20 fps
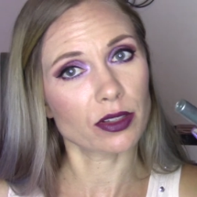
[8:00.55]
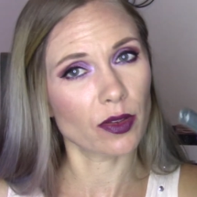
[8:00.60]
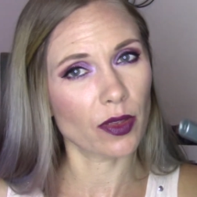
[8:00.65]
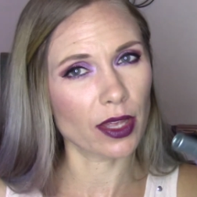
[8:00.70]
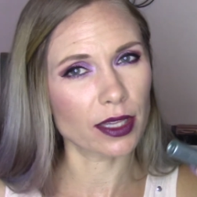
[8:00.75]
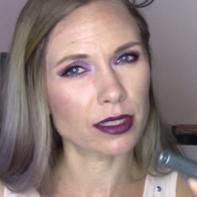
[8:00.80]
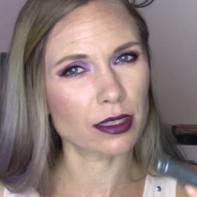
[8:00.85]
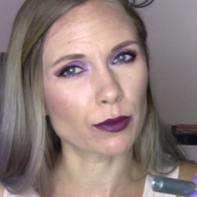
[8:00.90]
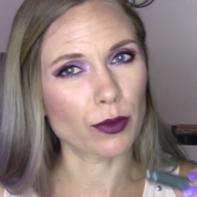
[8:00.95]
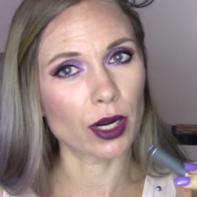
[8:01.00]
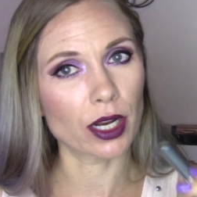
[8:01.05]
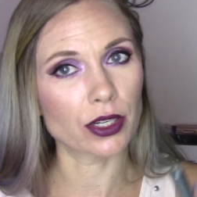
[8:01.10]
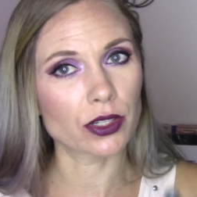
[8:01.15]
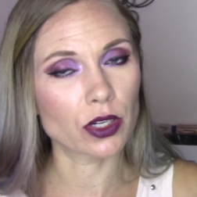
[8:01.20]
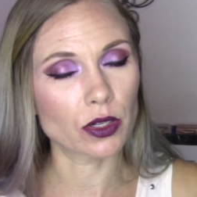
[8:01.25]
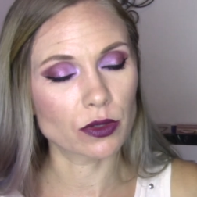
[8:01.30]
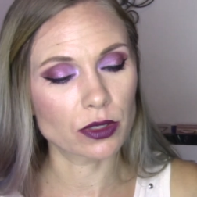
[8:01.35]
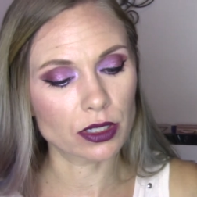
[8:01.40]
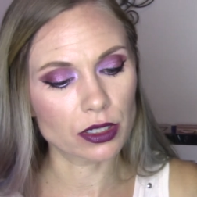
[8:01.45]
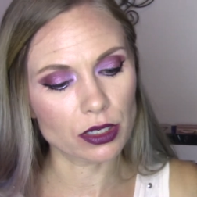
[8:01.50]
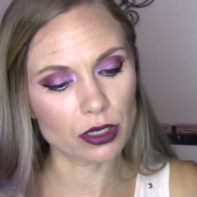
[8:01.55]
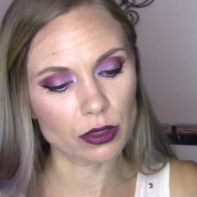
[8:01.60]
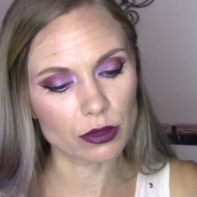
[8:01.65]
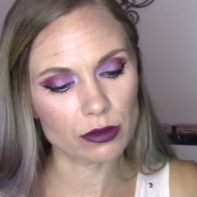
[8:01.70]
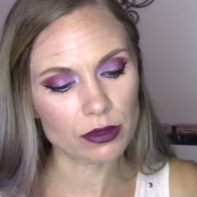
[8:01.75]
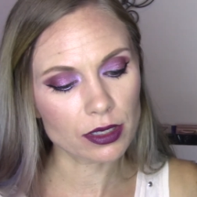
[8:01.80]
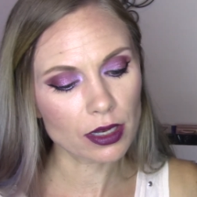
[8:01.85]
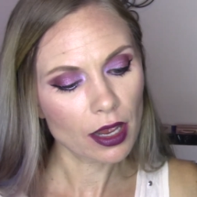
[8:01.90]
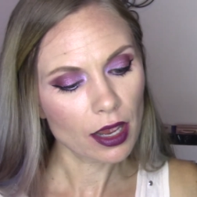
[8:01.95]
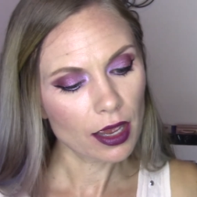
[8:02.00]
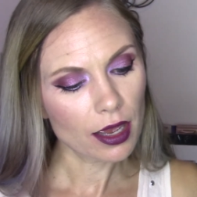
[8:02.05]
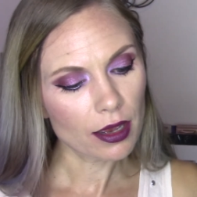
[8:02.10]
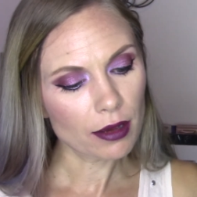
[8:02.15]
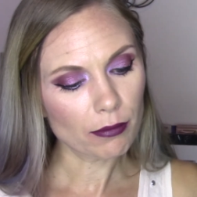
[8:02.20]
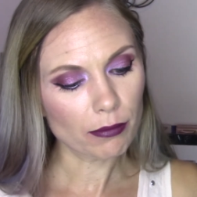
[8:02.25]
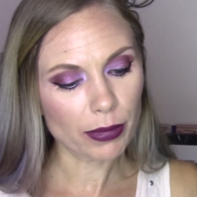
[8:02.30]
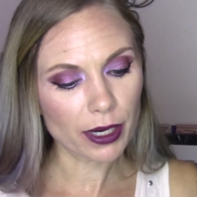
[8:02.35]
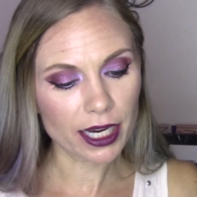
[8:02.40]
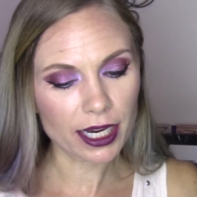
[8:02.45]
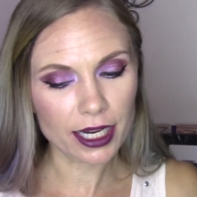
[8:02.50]
so that's the one I chose to use.
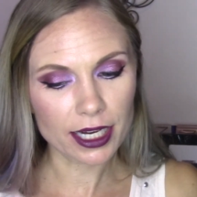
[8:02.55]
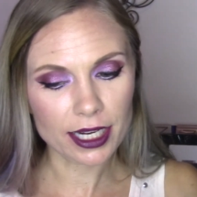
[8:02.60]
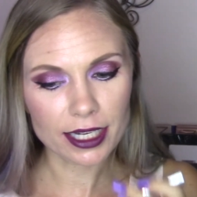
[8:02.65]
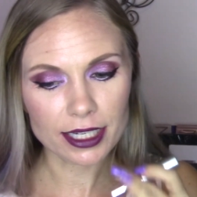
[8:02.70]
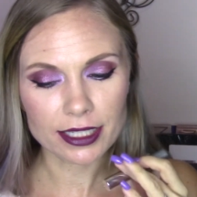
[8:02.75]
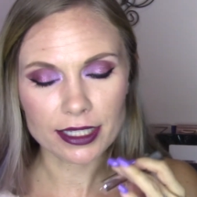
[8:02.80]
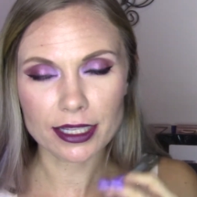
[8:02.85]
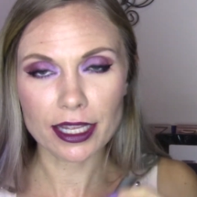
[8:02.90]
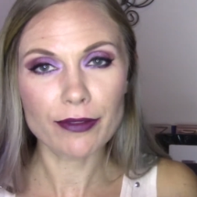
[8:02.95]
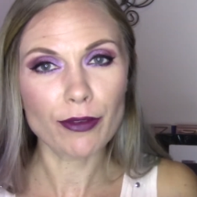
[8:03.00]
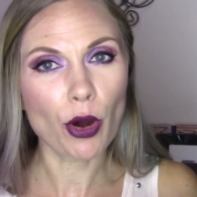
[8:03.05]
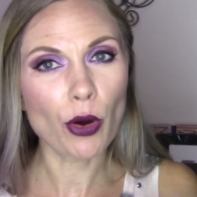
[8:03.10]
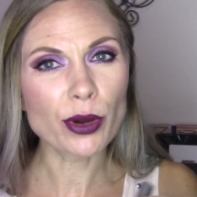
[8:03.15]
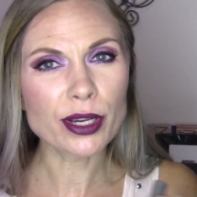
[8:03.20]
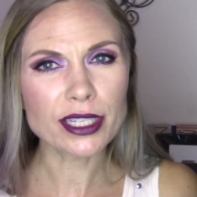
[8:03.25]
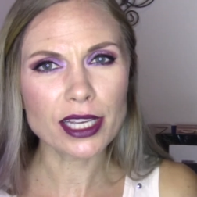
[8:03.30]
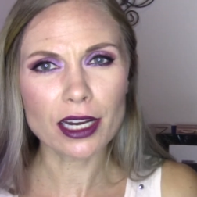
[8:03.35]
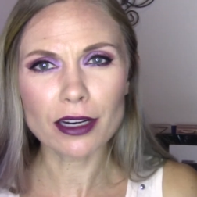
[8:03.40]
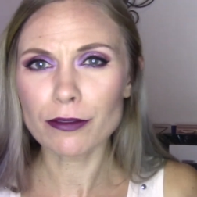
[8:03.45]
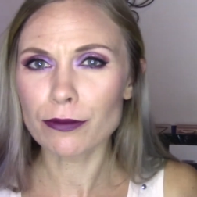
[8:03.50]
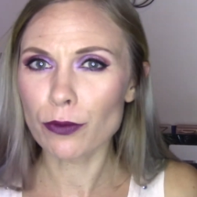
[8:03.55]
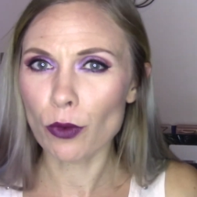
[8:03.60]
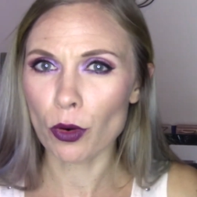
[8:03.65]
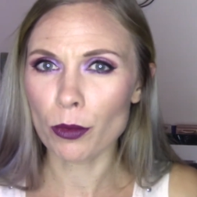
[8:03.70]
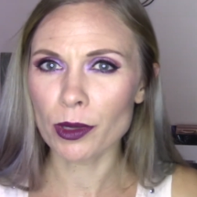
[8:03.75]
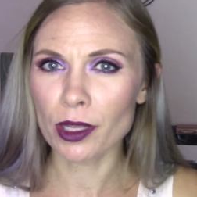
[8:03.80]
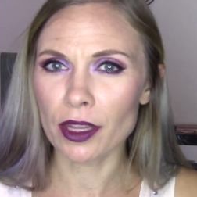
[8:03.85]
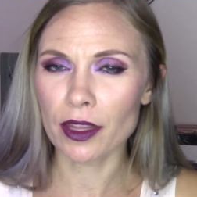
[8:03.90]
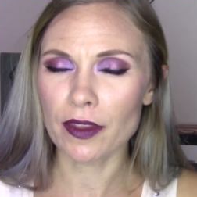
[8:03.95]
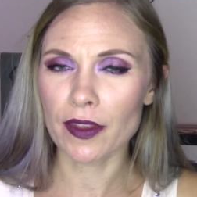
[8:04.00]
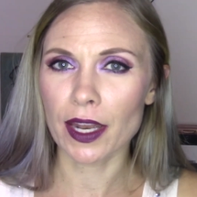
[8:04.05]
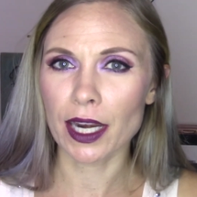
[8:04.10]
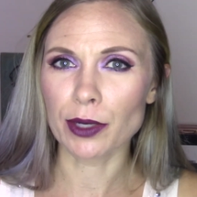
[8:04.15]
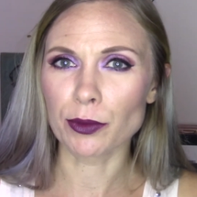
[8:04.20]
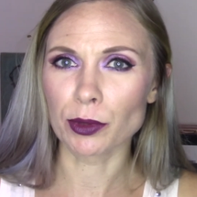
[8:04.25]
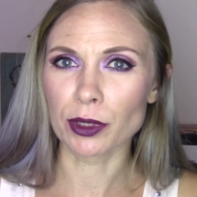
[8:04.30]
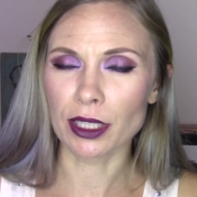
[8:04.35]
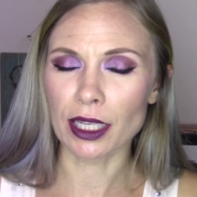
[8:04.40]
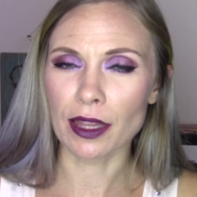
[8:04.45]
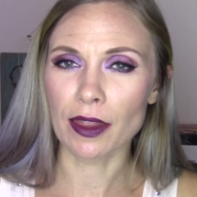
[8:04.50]
But they've always had a formula that I
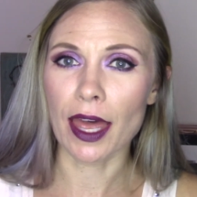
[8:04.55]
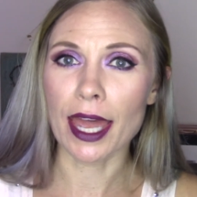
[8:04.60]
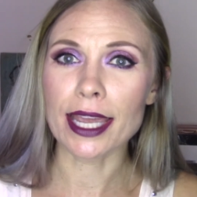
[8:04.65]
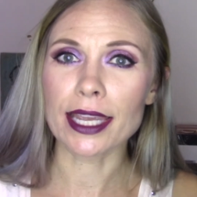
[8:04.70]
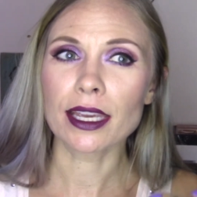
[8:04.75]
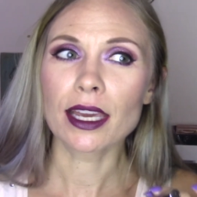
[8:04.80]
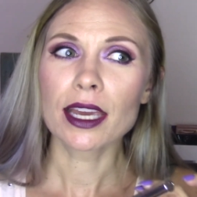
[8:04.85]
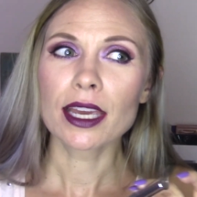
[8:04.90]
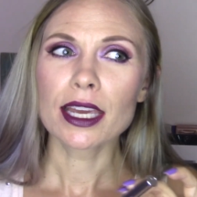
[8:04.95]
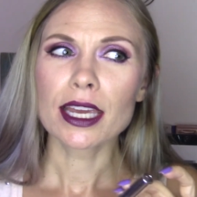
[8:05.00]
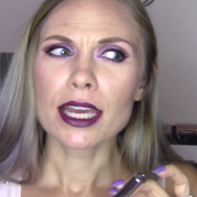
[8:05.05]
really like.